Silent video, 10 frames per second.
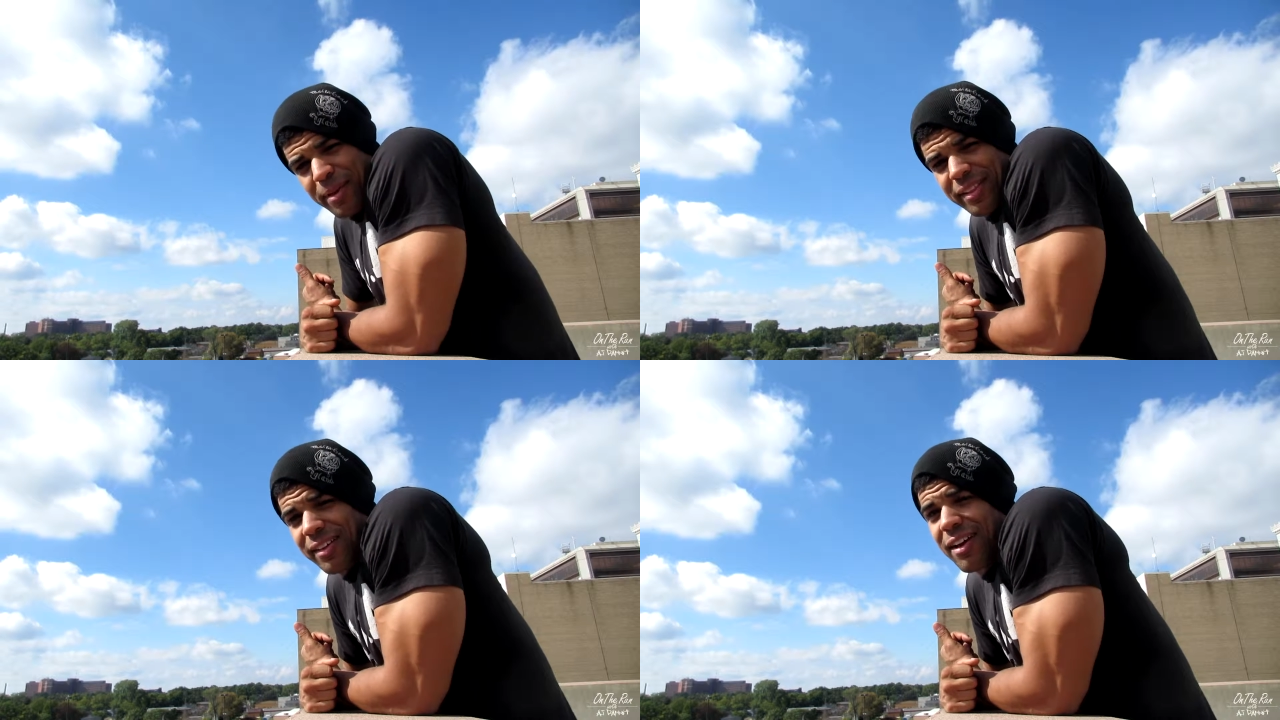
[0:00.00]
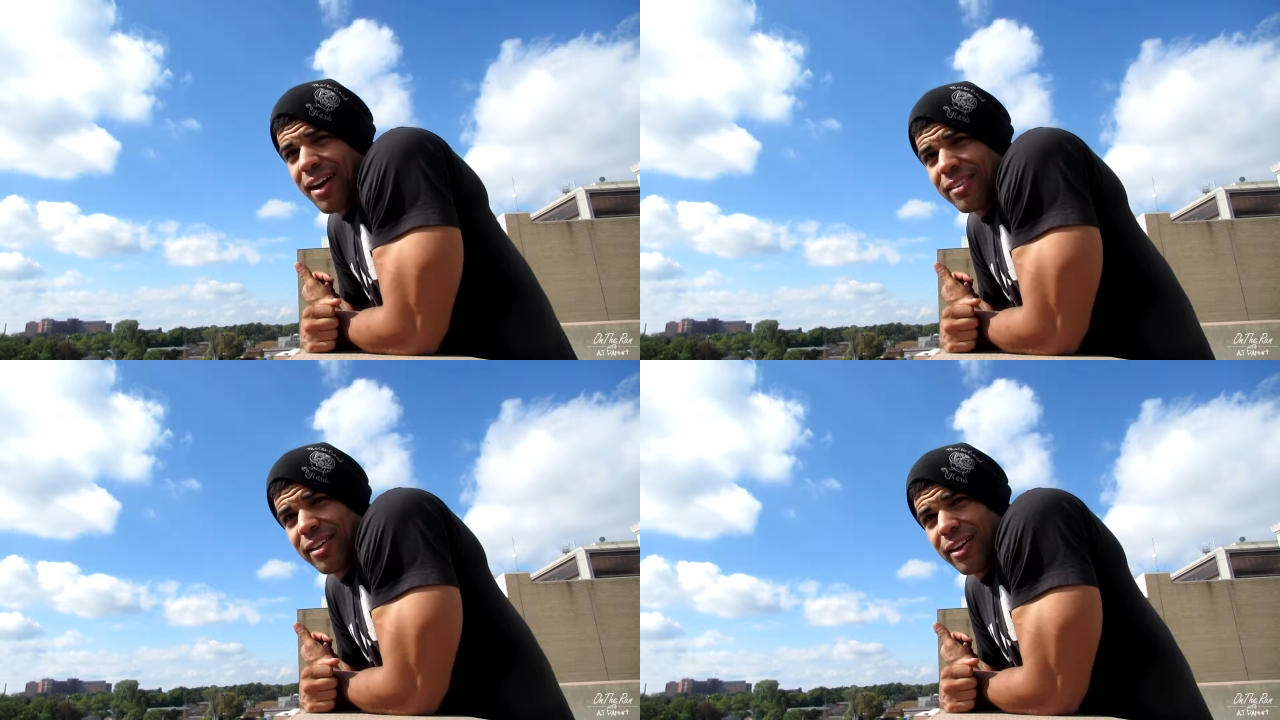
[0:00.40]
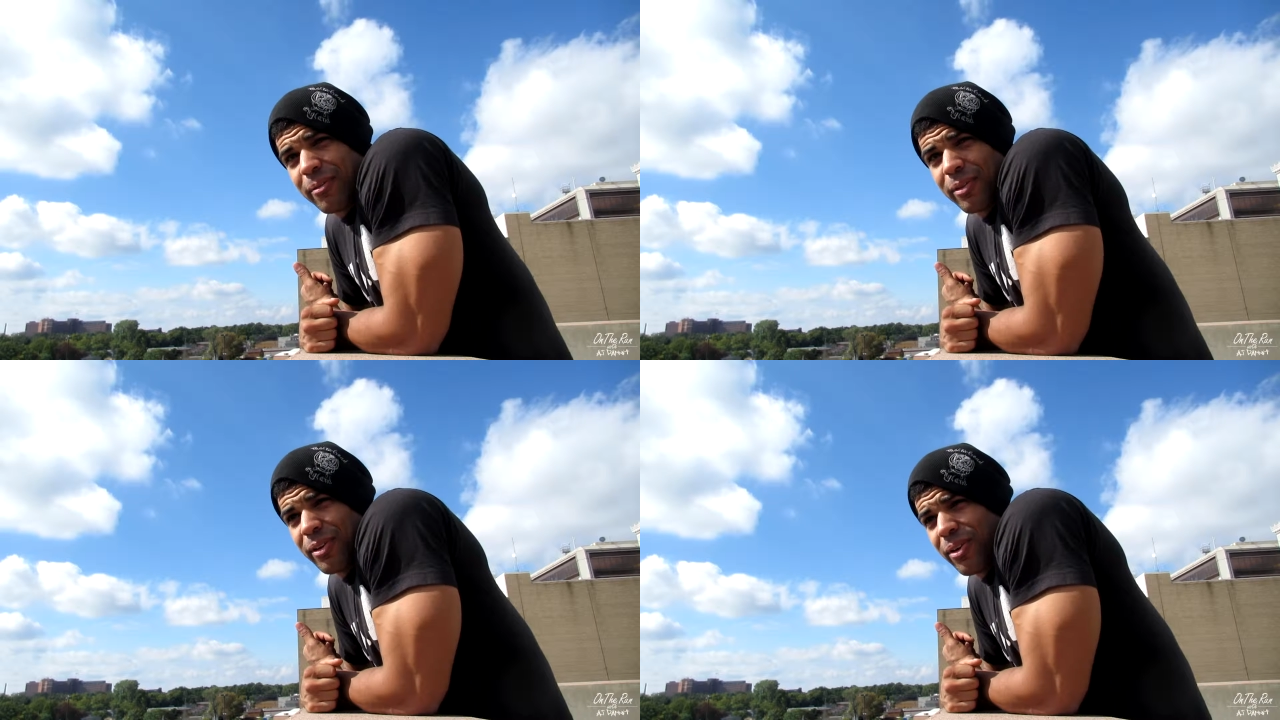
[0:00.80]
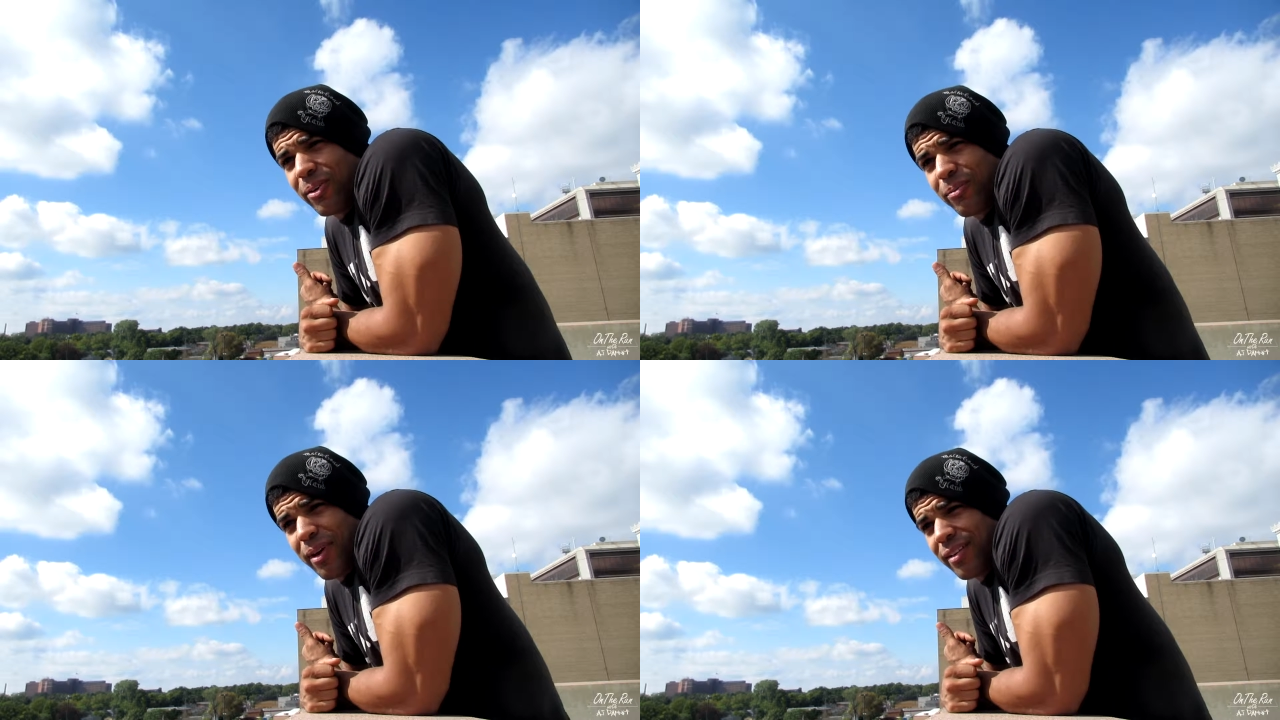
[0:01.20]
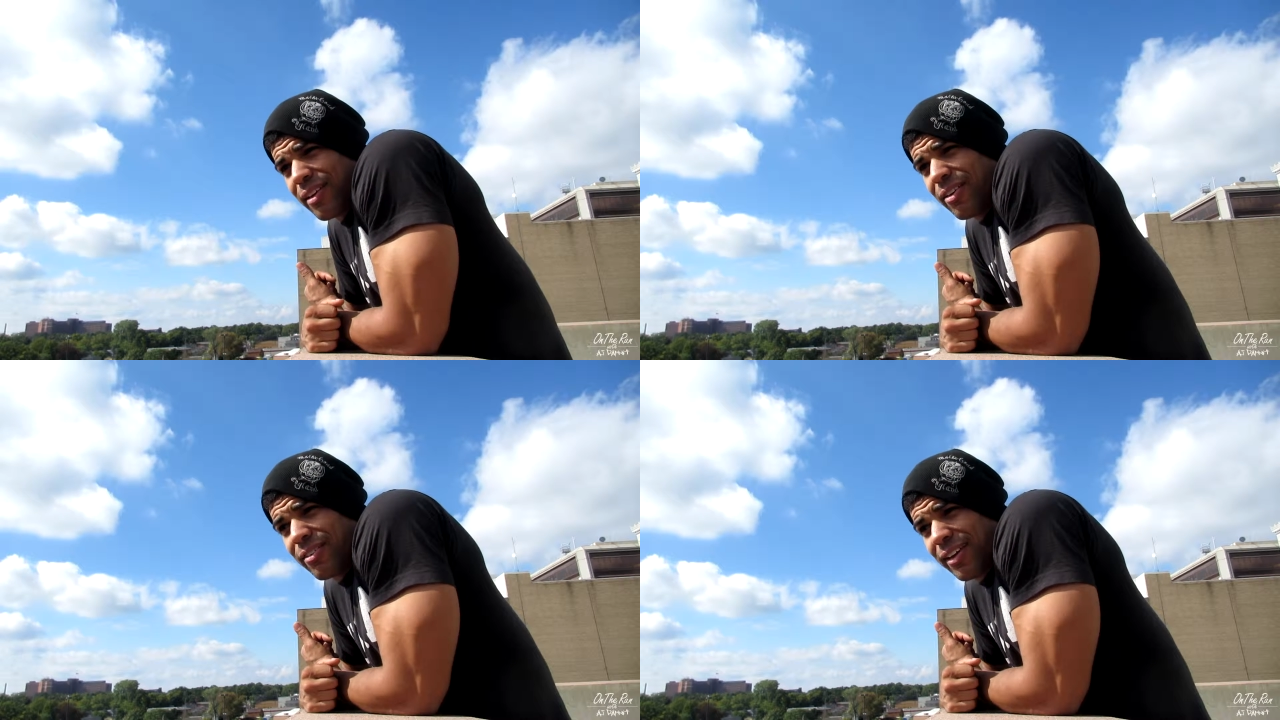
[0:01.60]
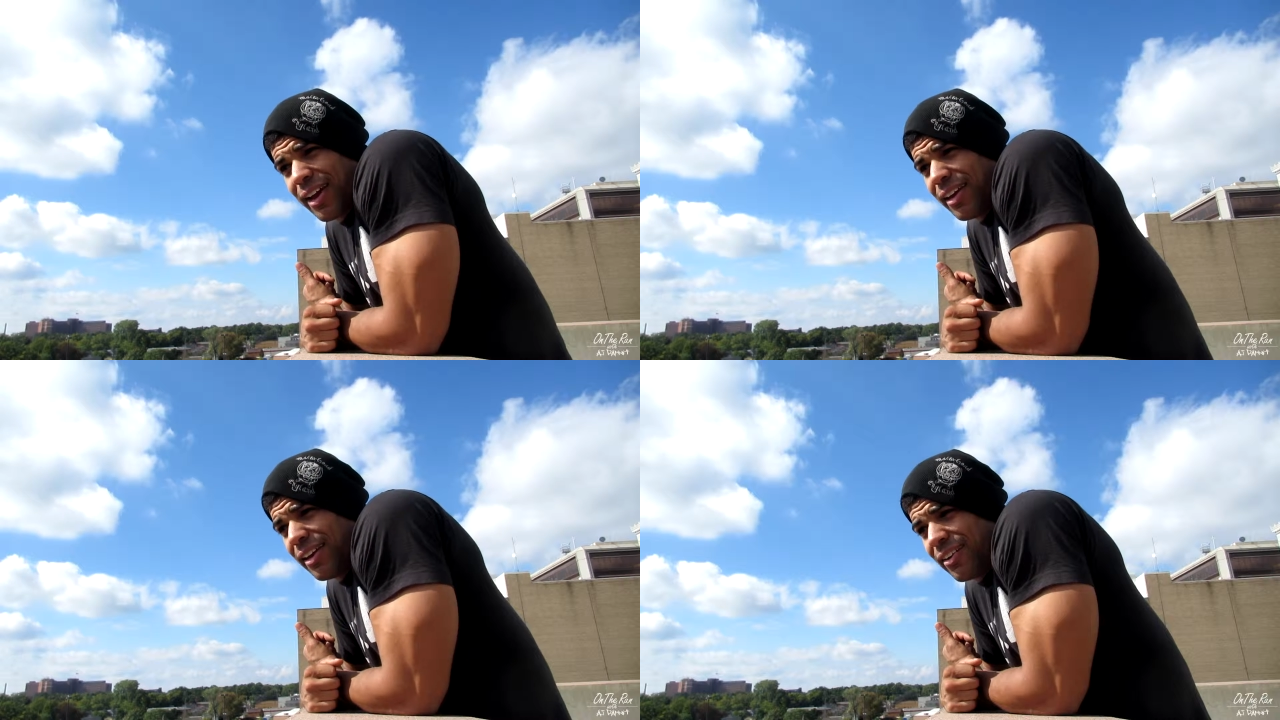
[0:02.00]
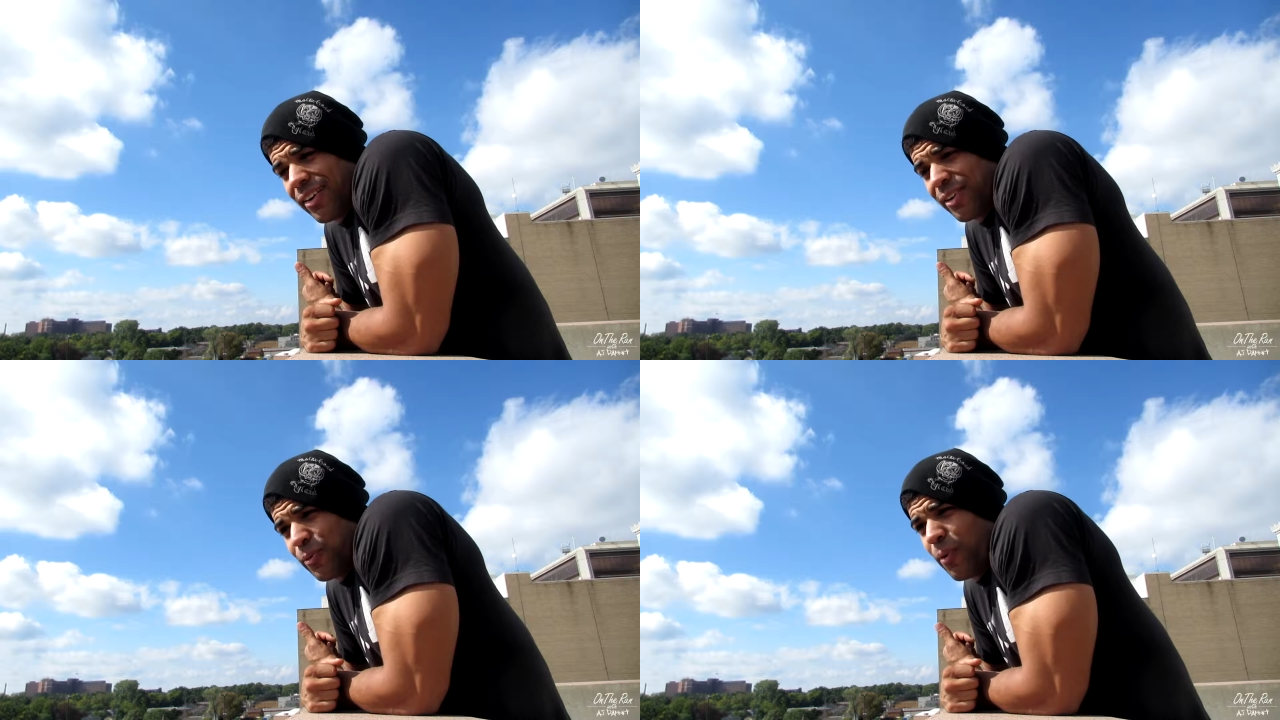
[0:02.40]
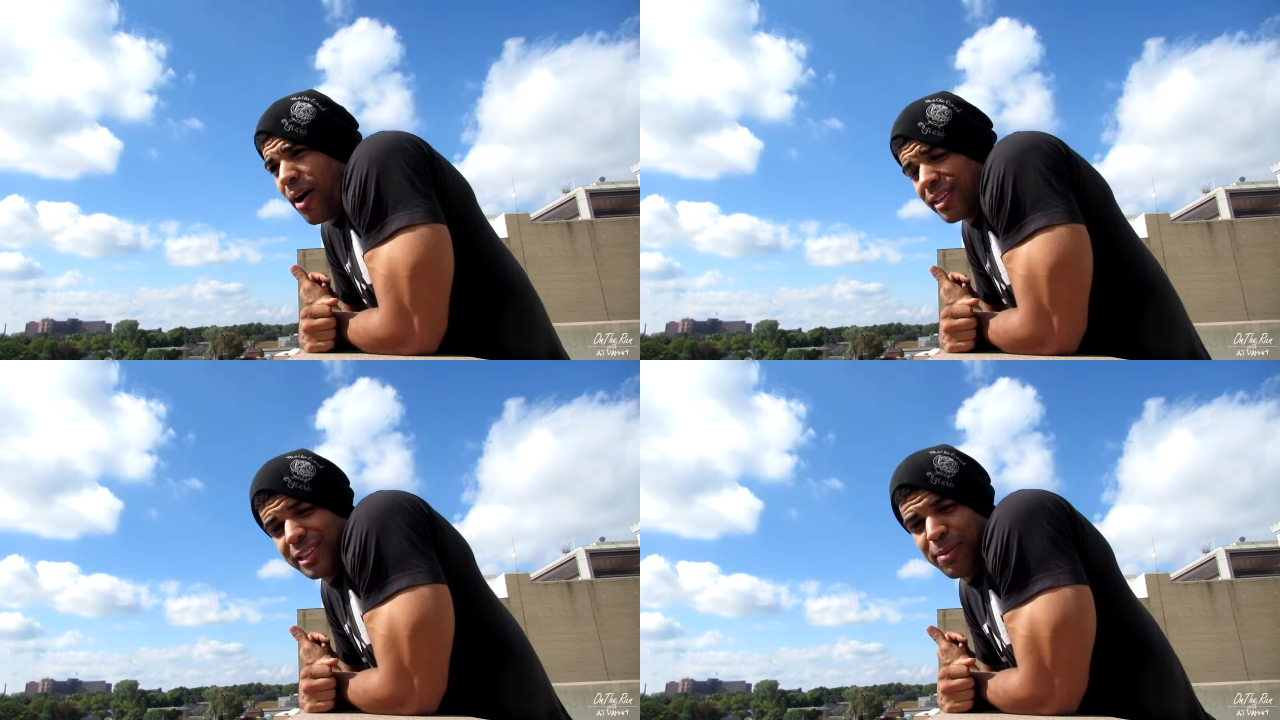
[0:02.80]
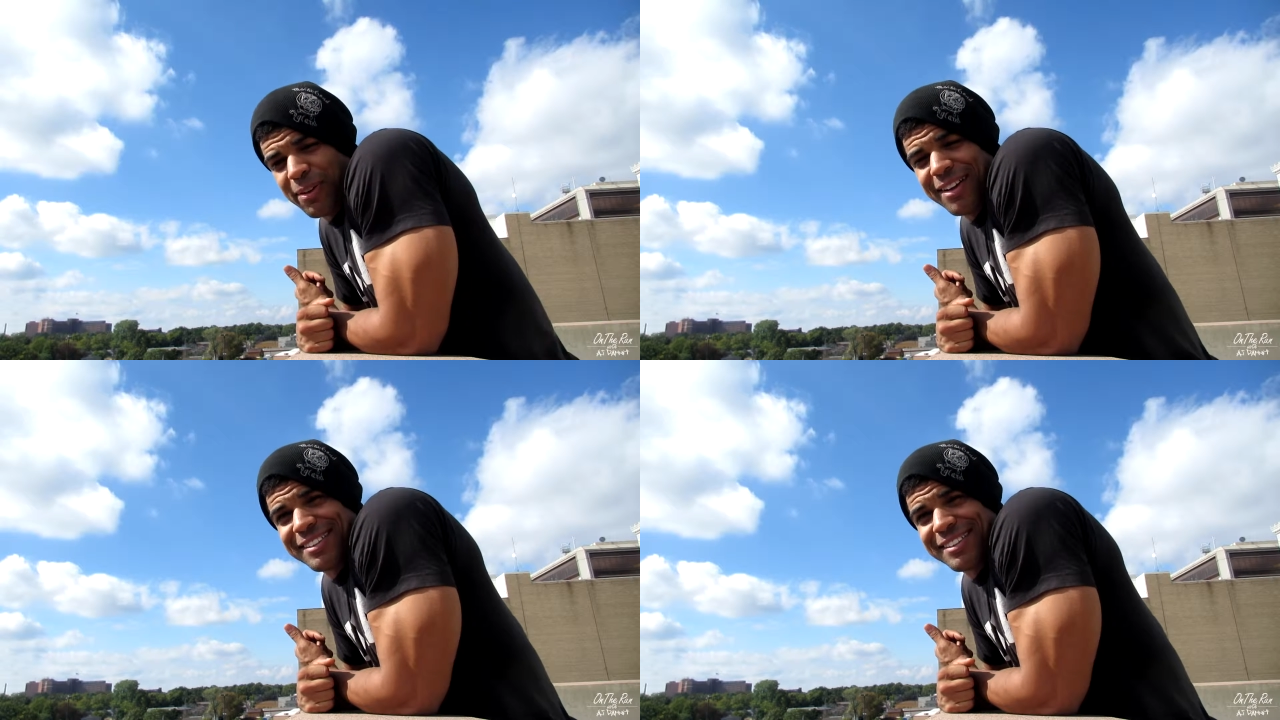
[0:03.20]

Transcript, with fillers: make the content, you know, as entertaining or as watchable